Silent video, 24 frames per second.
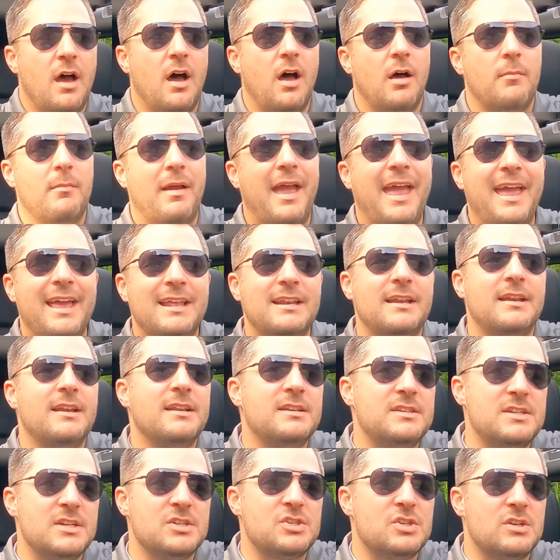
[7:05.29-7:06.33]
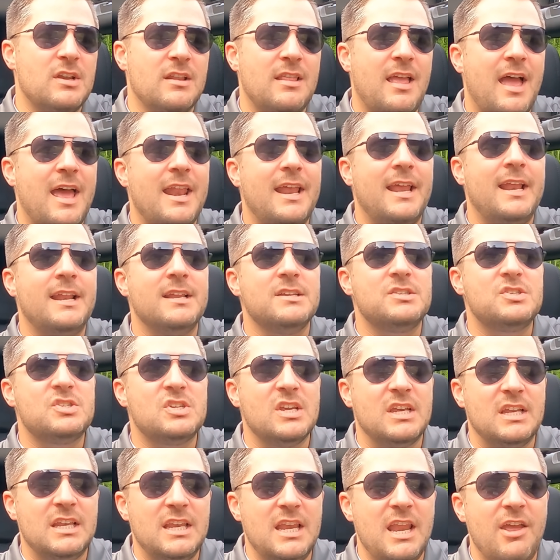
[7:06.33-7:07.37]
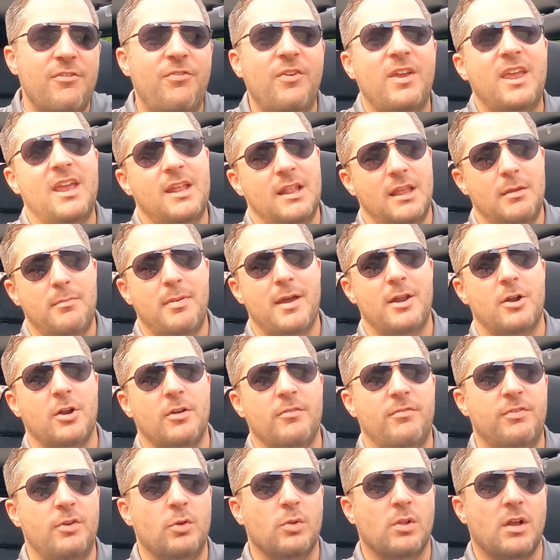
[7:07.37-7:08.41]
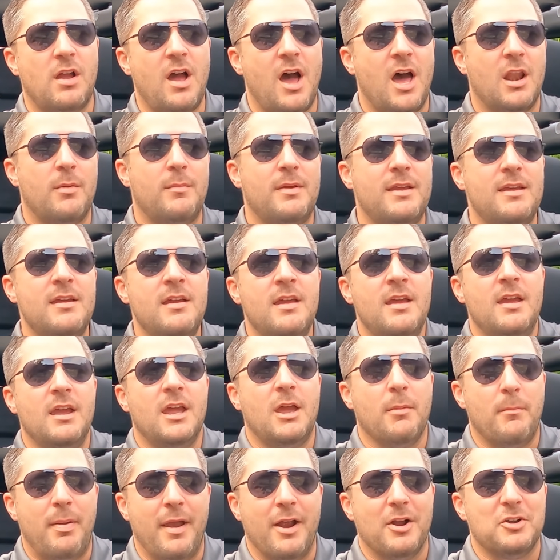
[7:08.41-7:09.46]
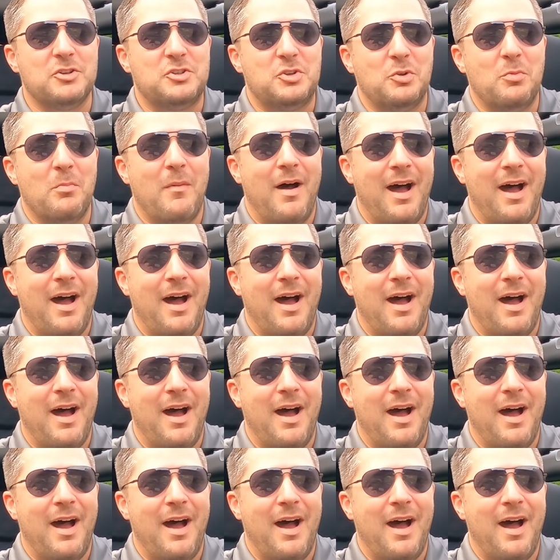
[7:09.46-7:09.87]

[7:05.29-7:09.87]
And in addition to that, it is significantly better in fuel economy compared to